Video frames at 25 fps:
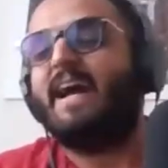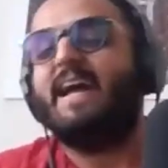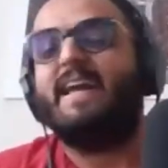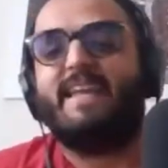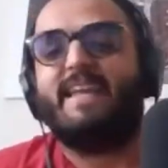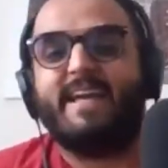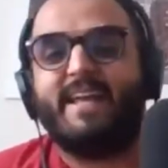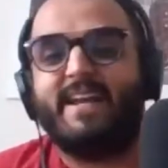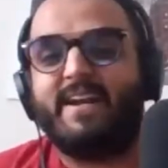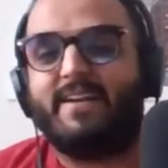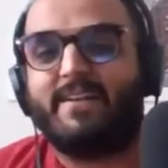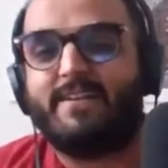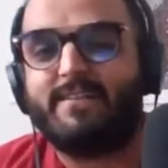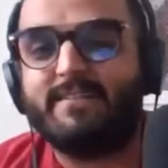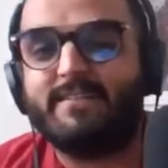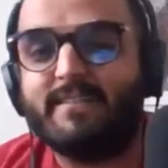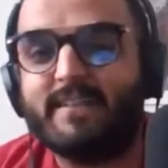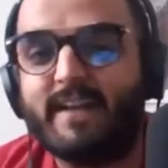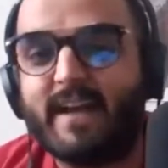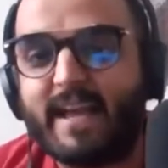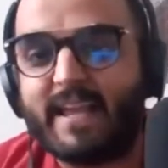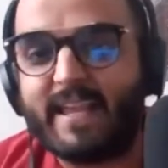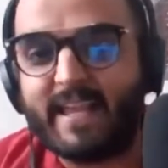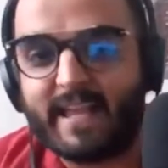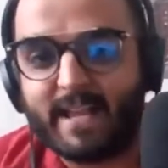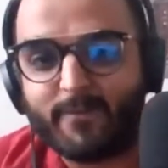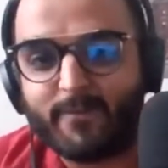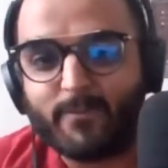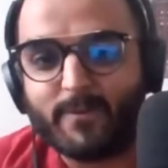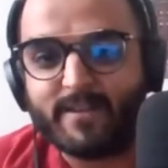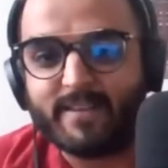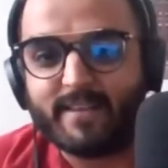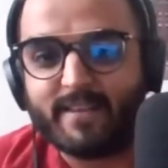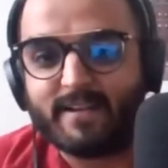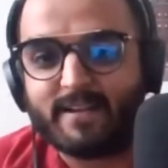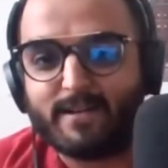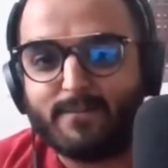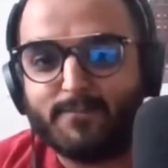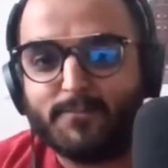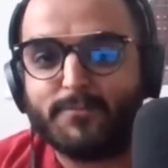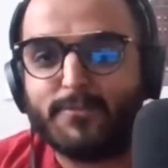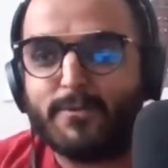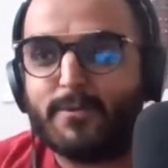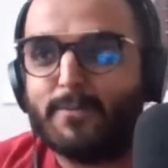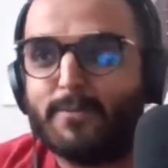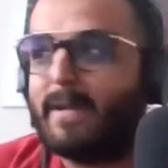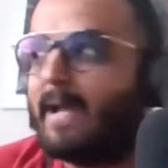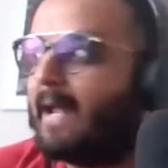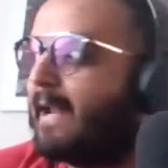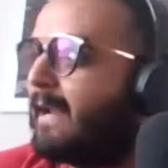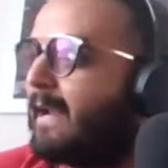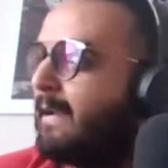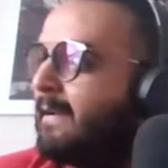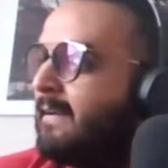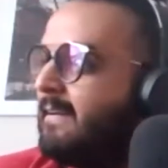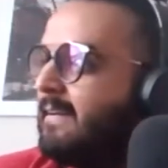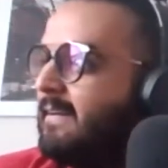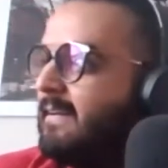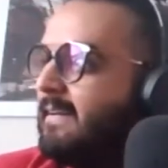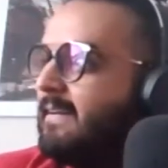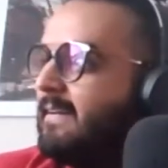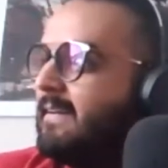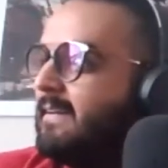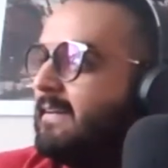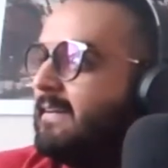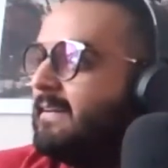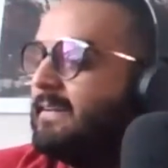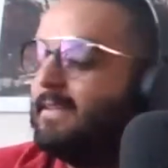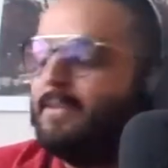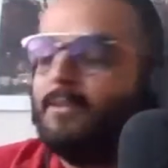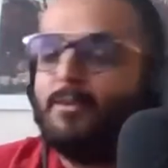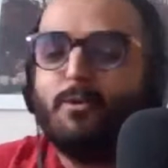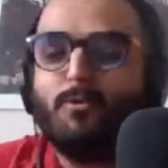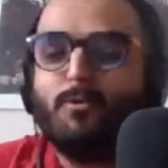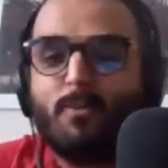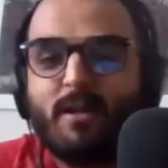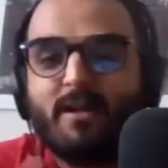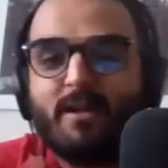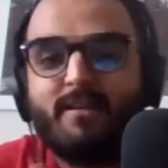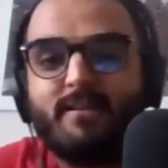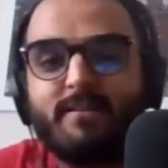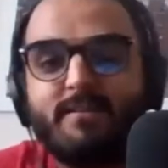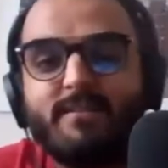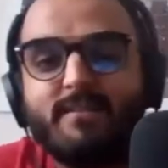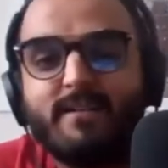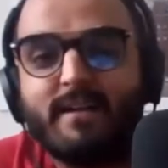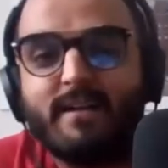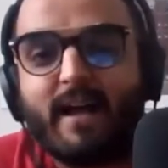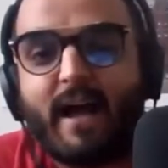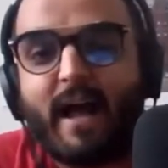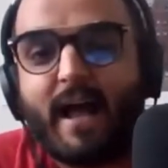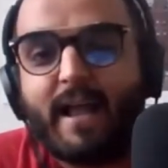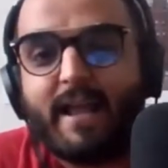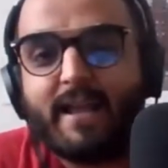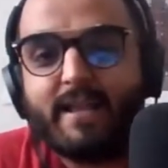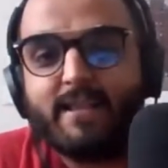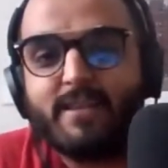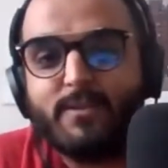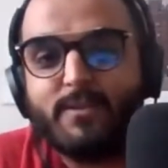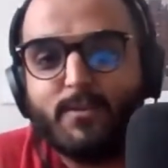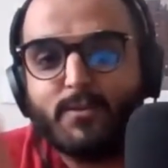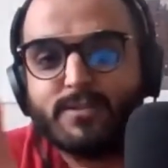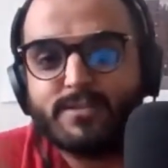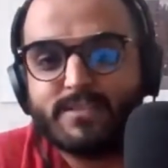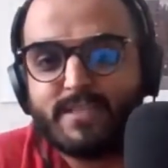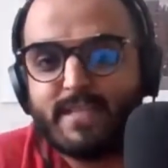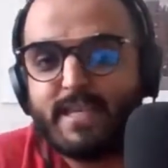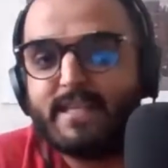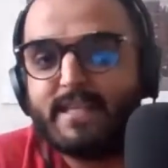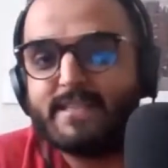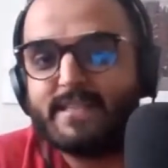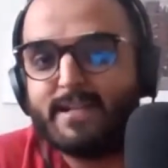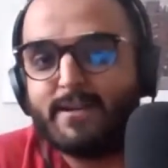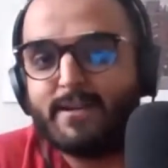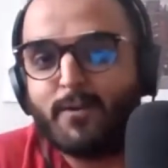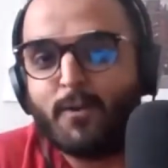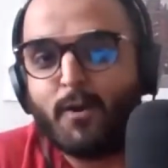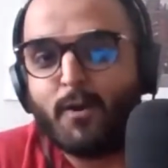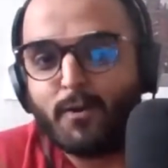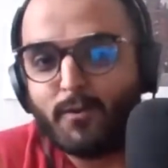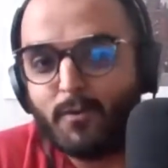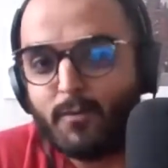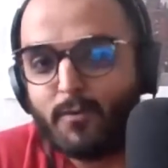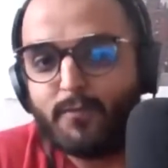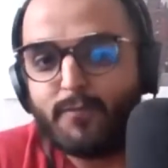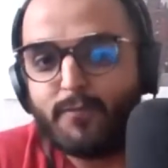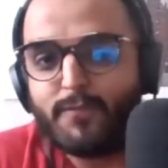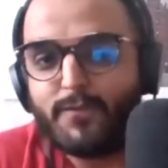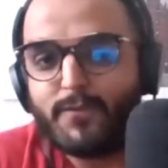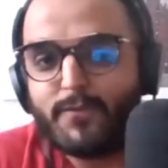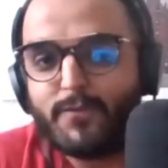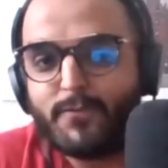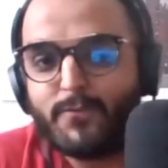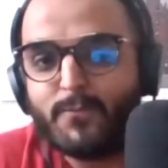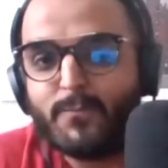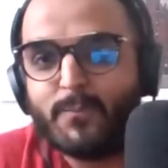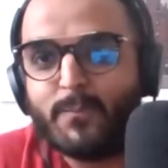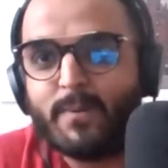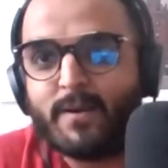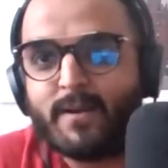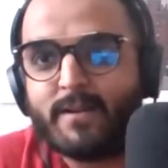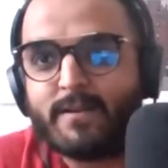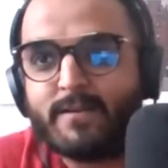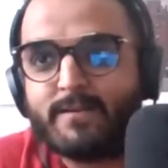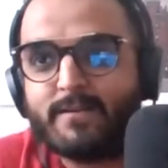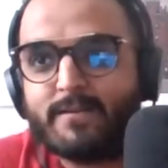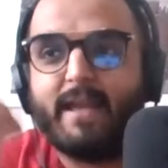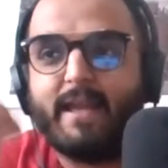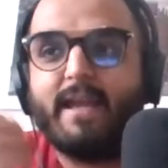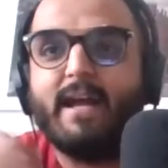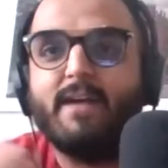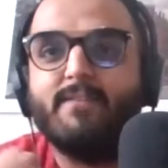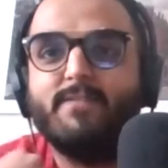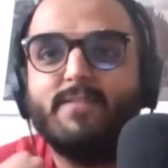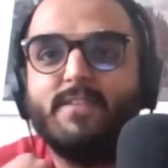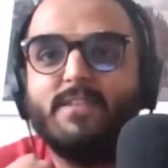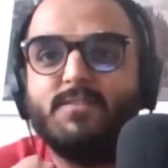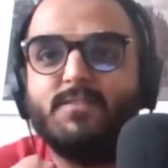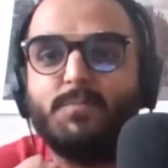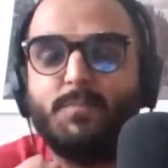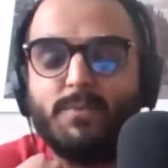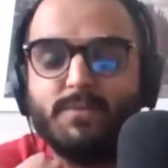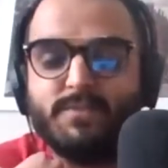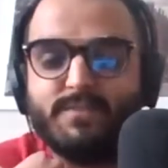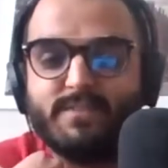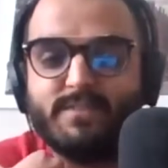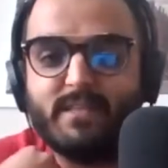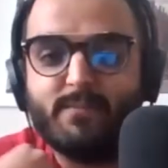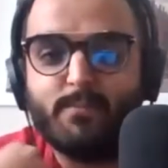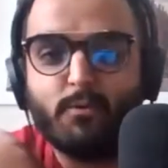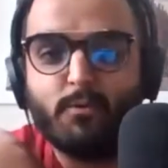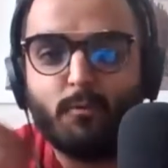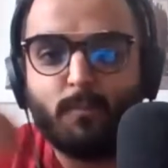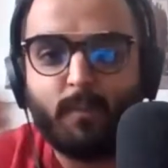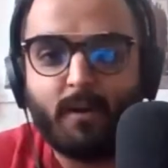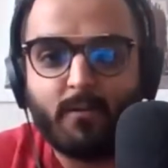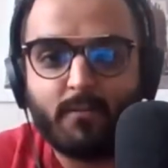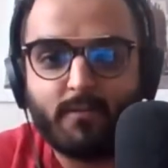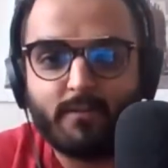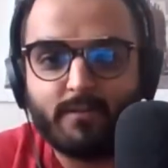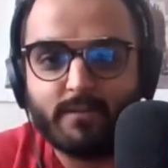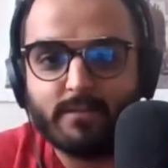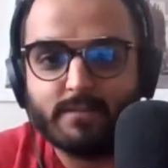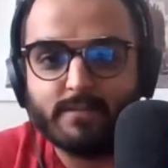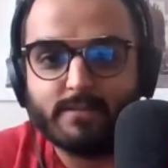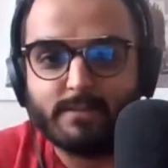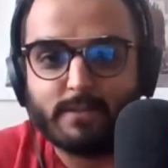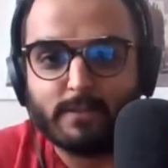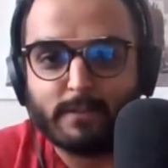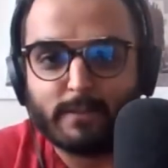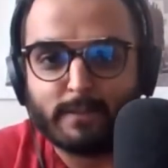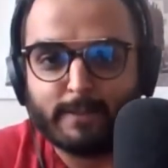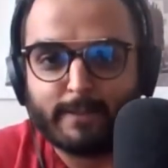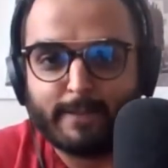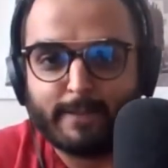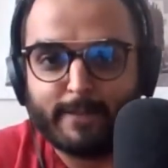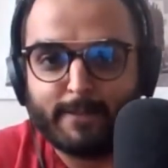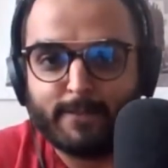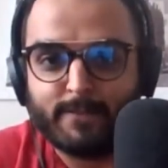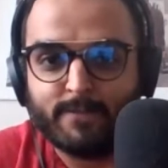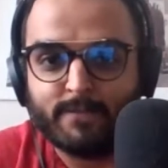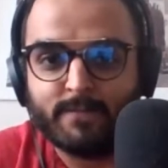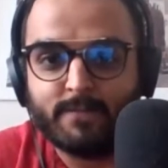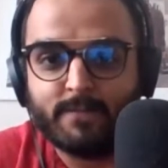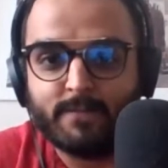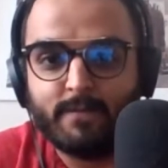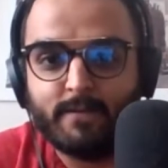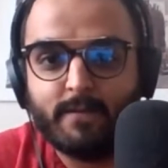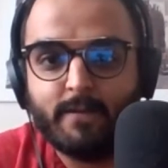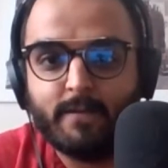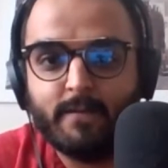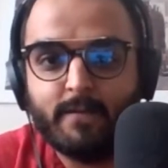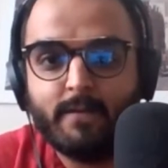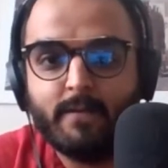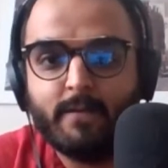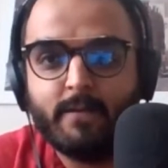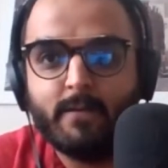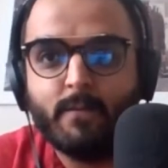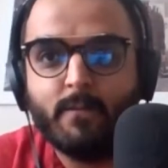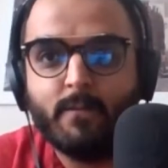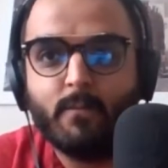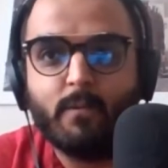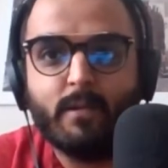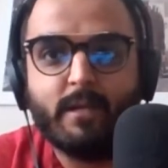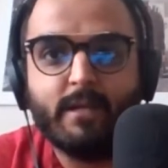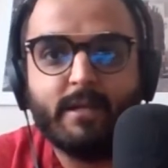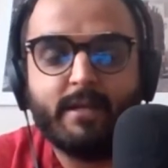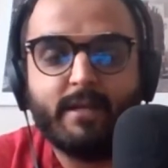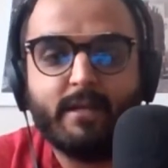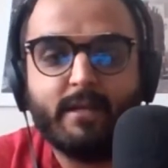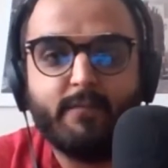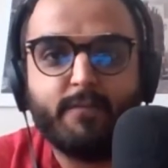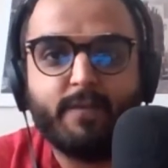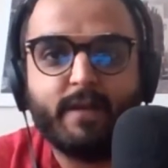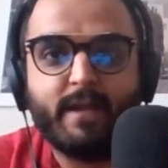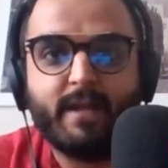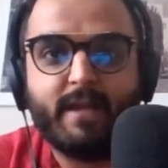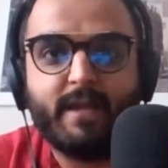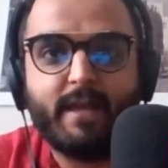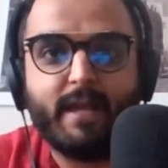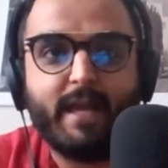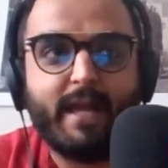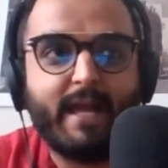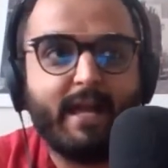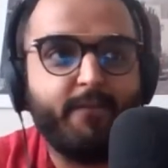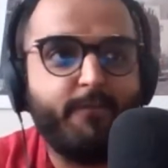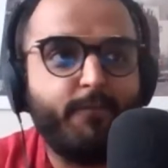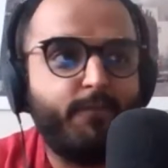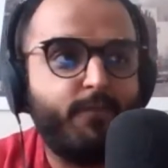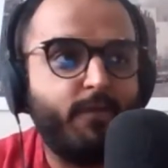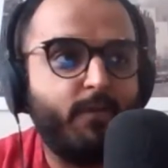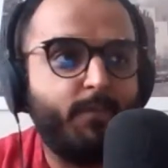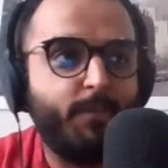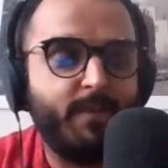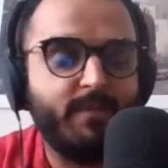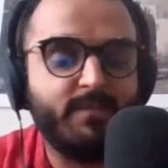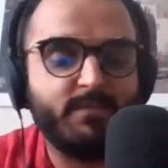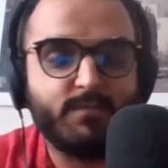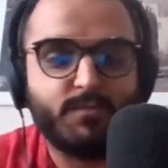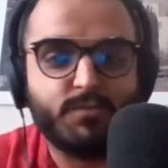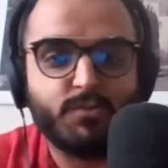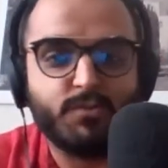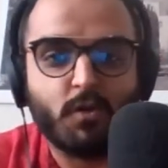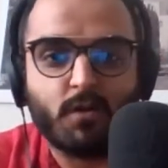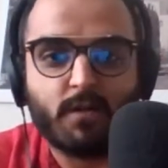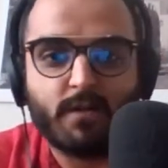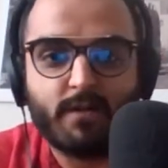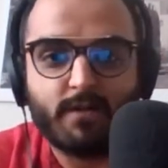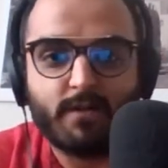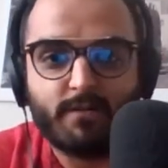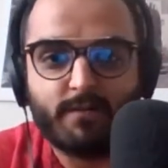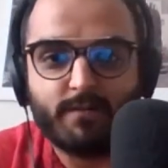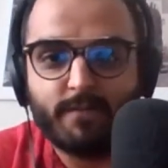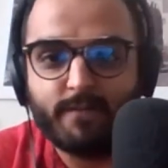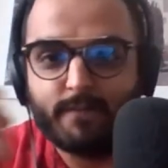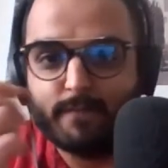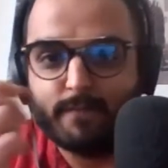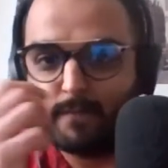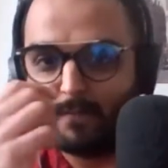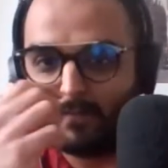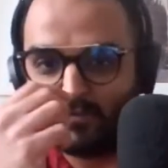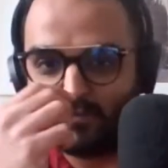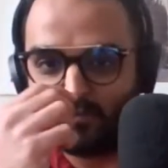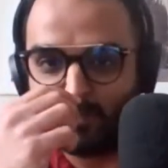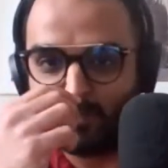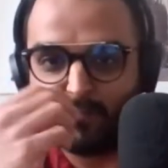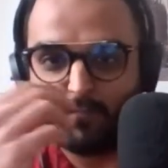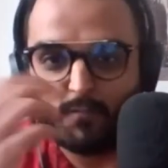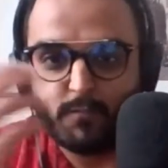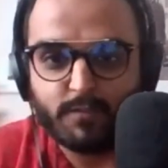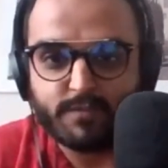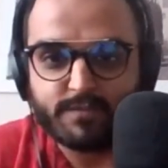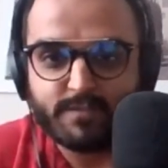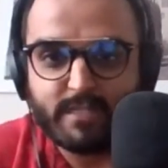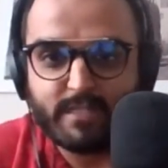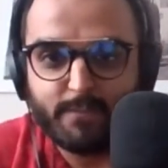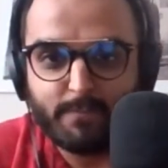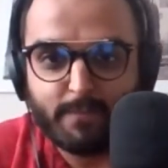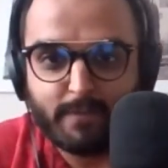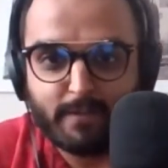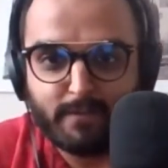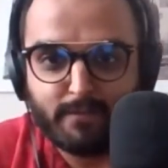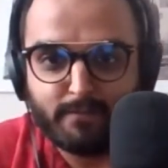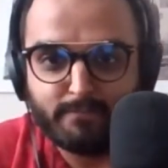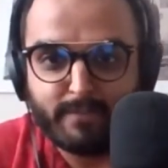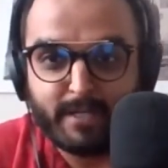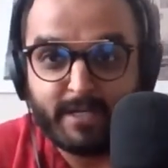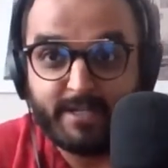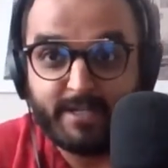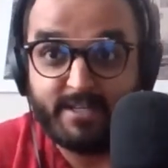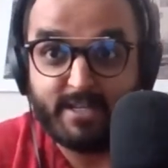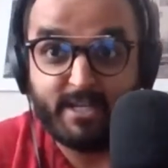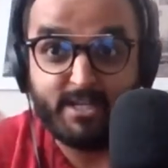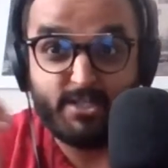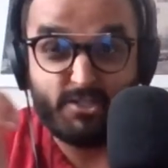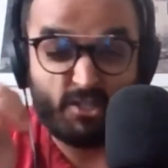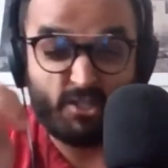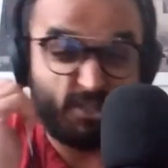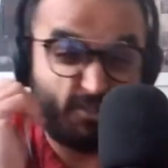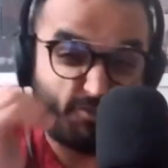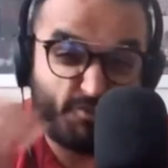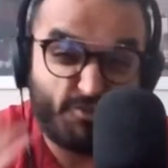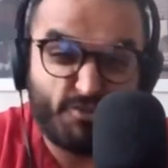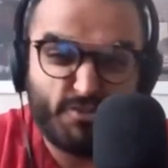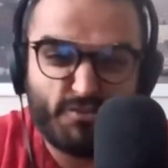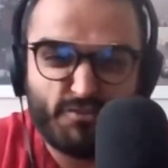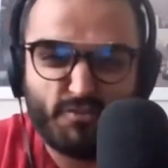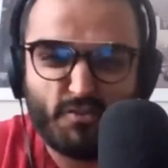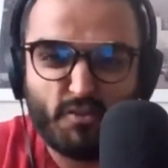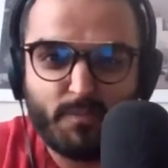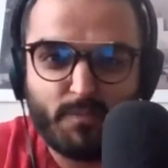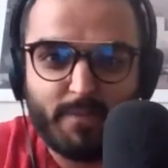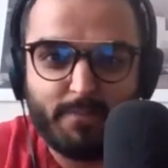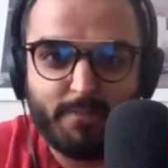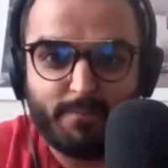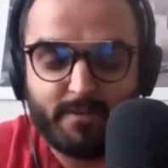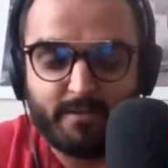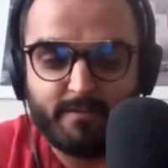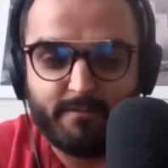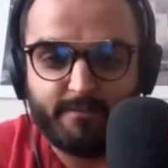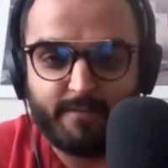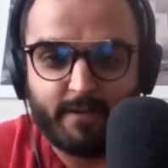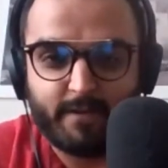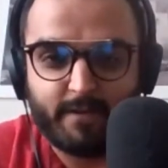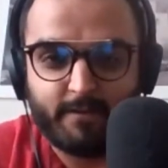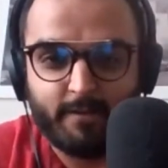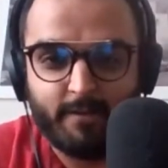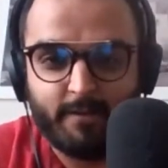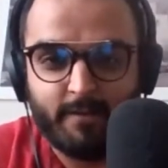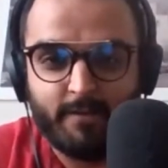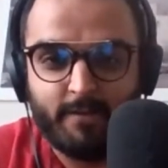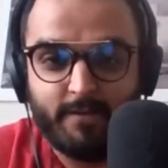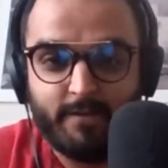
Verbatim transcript: I get it. I get where that comes from. And you know what? I you're saying they're not good for you, but I have this placebo about certain things where if I have a piece of chocolate just before sleeping, my digestion is going to be perfect.